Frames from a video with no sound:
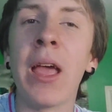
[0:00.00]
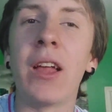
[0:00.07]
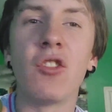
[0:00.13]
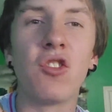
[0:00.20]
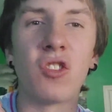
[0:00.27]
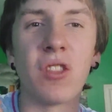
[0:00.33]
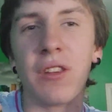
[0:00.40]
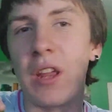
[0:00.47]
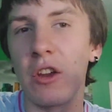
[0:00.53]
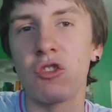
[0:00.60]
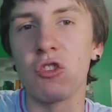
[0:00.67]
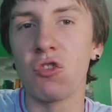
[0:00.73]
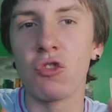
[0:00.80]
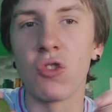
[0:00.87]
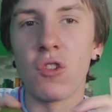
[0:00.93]
It's just the touch
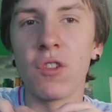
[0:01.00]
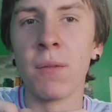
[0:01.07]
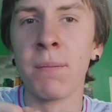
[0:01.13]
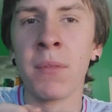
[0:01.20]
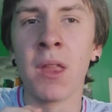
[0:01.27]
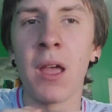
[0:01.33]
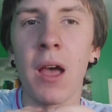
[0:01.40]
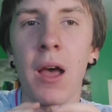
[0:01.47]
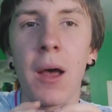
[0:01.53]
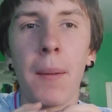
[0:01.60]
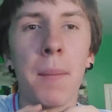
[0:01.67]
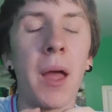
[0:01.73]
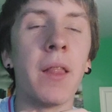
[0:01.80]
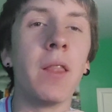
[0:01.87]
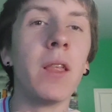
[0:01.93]
controls.
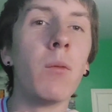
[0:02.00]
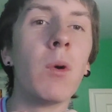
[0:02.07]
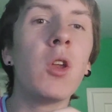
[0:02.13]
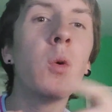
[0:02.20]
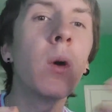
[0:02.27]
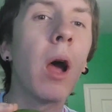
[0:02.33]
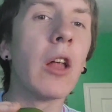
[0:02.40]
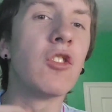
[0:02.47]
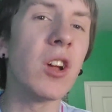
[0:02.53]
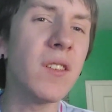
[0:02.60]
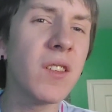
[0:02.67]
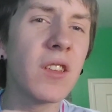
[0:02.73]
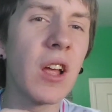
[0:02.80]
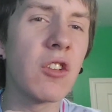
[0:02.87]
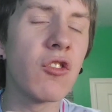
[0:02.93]
And when you
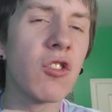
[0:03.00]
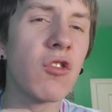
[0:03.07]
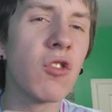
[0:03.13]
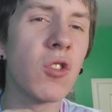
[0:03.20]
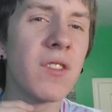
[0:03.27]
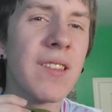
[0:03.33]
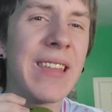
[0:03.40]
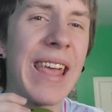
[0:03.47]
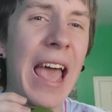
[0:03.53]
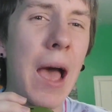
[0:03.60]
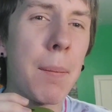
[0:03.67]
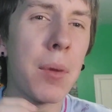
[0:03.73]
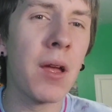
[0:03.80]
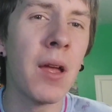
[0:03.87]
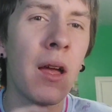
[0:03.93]
adjust the touch controls in the
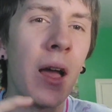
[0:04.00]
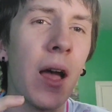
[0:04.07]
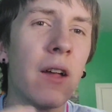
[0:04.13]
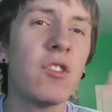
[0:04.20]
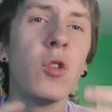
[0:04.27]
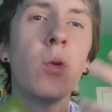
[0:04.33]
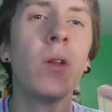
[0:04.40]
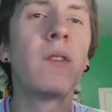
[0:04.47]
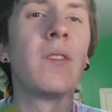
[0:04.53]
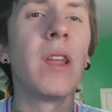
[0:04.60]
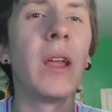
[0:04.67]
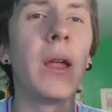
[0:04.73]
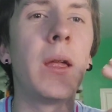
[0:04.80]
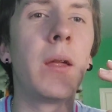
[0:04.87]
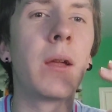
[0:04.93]
app, as soon as
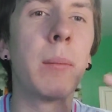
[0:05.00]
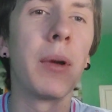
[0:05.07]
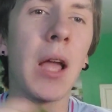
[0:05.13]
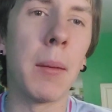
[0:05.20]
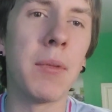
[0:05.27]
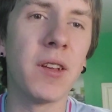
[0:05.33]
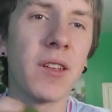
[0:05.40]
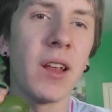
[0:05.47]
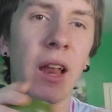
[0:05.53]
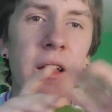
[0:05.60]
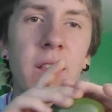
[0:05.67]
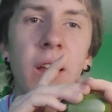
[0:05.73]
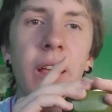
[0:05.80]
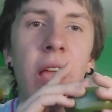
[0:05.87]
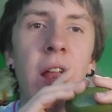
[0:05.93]
they become
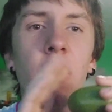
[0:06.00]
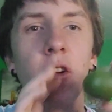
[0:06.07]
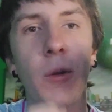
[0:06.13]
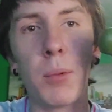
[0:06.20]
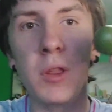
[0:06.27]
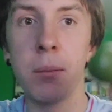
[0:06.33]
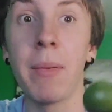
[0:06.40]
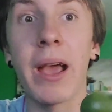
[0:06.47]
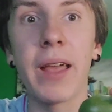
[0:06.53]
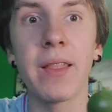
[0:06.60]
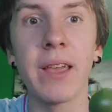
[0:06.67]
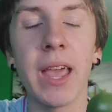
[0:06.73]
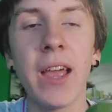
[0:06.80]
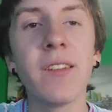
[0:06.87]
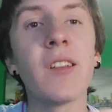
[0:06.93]
disconnected again, or you put them back in
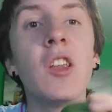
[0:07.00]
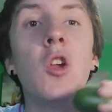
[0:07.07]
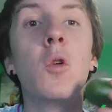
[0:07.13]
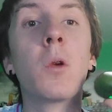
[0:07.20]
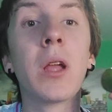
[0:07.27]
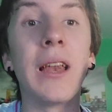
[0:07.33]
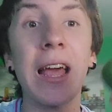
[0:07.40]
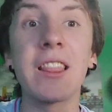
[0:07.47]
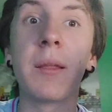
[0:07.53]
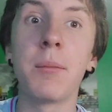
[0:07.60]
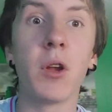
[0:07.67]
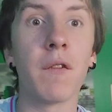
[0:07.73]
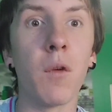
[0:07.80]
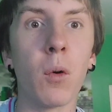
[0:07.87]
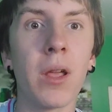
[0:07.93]
the case and you connect them to
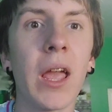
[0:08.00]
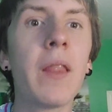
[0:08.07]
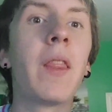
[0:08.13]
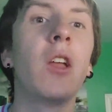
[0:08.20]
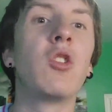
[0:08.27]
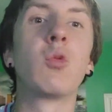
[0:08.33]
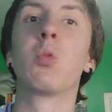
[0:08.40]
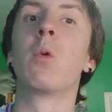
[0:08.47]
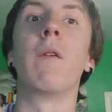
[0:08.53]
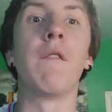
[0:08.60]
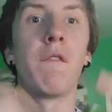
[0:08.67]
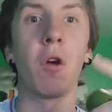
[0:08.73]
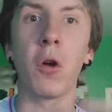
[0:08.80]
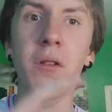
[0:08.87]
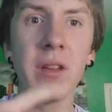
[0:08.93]
your phone again, they just
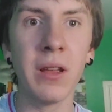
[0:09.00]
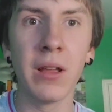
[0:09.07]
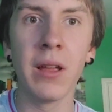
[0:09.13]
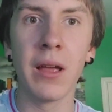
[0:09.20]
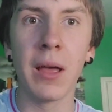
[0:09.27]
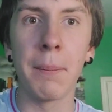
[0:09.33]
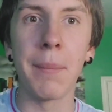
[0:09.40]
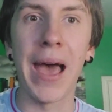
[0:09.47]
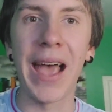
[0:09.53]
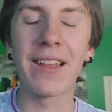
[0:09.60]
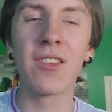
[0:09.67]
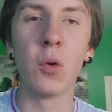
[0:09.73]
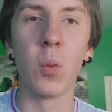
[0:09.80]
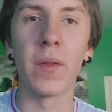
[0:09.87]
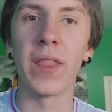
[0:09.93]
revert back
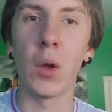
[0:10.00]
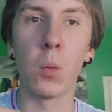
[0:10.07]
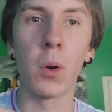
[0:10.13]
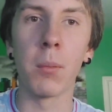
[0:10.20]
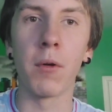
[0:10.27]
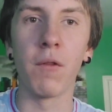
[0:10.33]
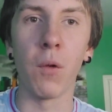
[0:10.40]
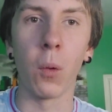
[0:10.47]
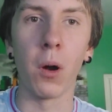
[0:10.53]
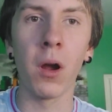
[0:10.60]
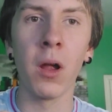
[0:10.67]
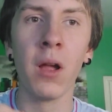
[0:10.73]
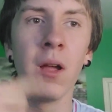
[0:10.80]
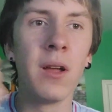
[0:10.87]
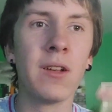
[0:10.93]
to what they were before.
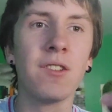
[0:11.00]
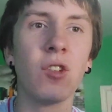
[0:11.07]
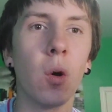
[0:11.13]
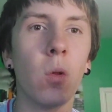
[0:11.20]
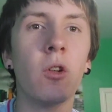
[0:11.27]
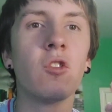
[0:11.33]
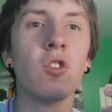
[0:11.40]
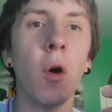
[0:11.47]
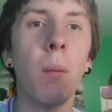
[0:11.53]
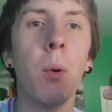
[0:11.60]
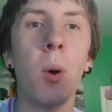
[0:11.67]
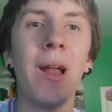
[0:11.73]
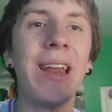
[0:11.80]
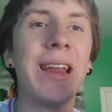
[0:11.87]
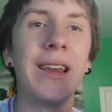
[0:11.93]
So there's no
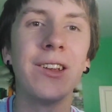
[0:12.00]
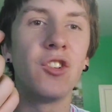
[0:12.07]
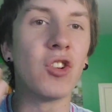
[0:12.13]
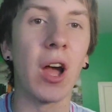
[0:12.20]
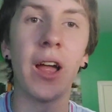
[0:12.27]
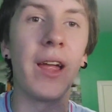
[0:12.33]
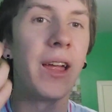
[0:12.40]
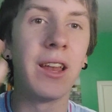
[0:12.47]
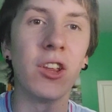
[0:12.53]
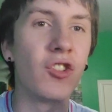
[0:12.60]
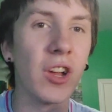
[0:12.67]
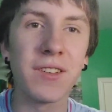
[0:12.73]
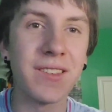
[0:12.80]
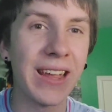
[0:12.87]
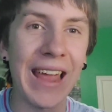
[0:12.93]
point in
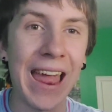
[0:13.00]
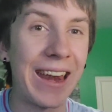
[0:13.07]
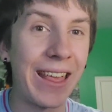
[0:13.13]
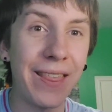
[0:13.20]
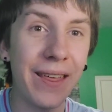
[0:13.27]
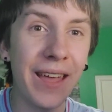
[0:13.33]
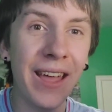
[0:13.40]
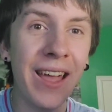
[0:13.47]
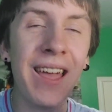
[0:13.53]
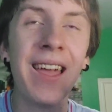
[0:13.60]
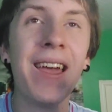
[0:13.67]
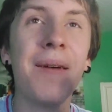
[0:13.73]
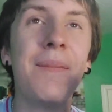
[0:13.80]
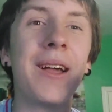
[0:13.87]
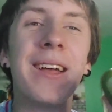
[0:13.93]
adjusting anything,
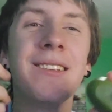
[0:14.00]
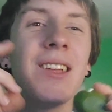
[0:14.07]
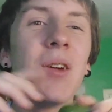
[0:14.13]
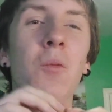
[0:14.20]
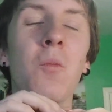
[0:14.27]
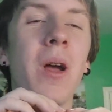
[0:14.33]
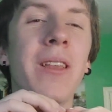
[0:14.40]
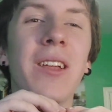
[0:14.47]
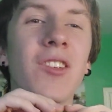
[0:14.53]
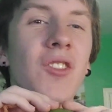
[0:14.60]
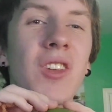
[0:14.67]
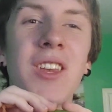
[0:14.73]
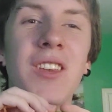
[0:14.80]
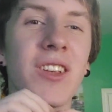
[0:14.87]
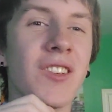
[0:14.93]
because it
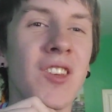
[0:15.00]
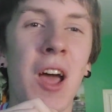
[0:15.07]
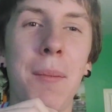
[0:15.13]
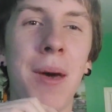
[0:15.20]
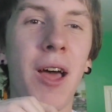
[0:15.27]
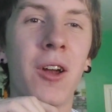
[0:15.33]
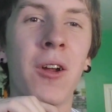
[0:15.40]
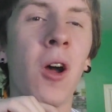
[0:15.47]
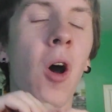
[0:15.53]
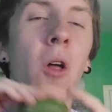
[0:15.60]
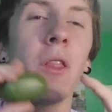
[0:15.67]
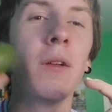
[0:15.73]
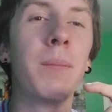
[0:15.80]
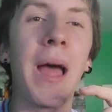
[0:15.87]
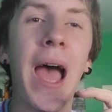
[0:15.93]
does not matter. All
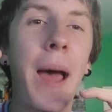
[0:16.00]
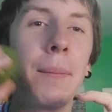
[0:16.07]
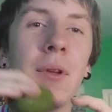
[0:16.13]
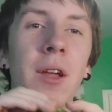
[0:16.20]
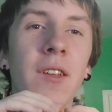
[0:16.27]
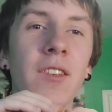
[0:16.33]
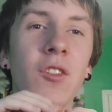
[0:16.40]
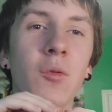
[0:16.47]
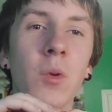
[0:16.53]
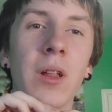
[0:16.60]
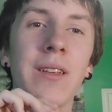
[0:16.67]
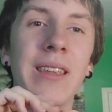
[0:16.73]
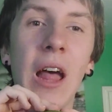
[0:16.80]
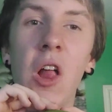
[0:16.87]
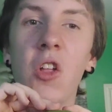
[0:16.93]
the app does is
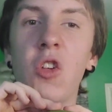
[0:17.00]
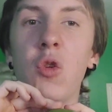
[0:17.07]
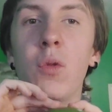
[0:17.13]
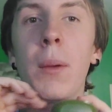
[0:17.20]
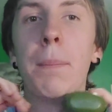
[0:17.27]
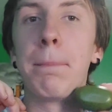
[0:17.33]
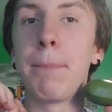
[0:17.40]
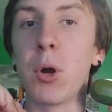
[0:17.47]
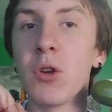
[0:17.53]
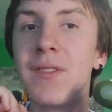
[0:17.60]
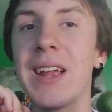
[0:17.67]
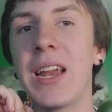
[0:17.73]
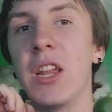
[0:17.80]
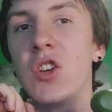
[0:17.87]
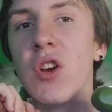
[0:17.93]
really tell you the
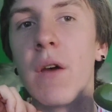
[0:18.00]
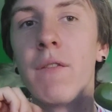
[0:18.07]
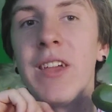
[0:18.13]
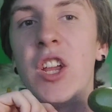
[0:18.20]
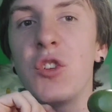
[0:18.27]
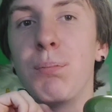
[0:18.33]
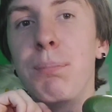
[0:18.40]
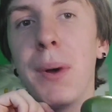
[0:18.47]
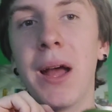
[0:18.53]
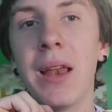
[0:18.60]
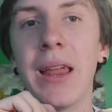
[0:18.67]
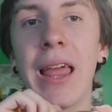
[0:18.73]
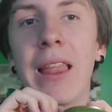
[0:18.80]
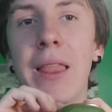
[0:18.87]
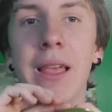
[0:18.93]
percentage of each bud
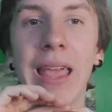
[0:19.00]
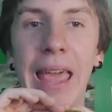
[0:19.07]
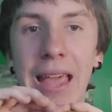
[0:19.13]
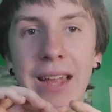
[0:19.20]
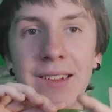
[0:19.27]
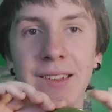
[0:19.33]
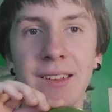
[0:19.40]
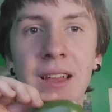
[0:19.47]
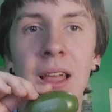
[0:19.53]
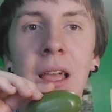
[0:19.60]
in the case.